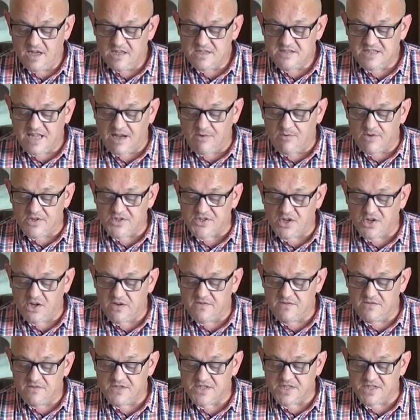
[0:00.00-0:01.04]
Now a
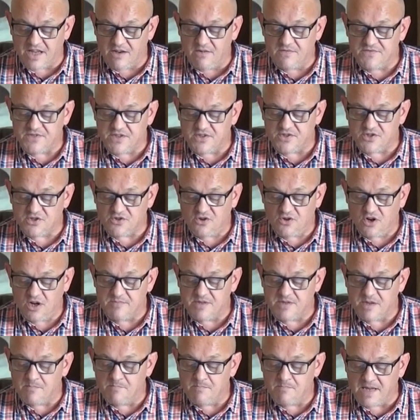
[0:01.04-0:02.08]

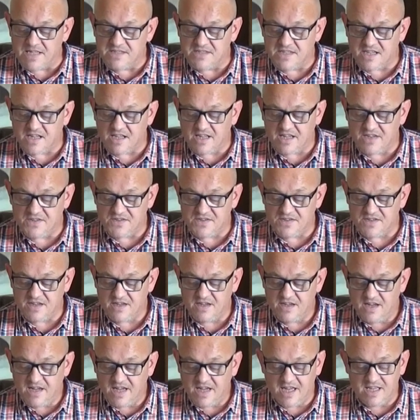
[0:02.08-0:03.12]
self-described
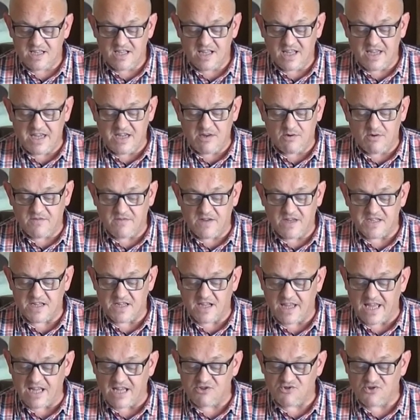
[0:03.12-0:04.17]
mentalist in league with his
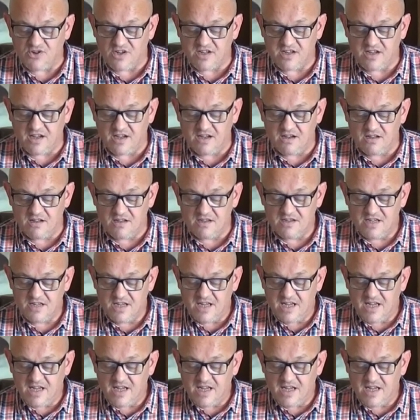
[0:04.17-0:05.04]
electric girl,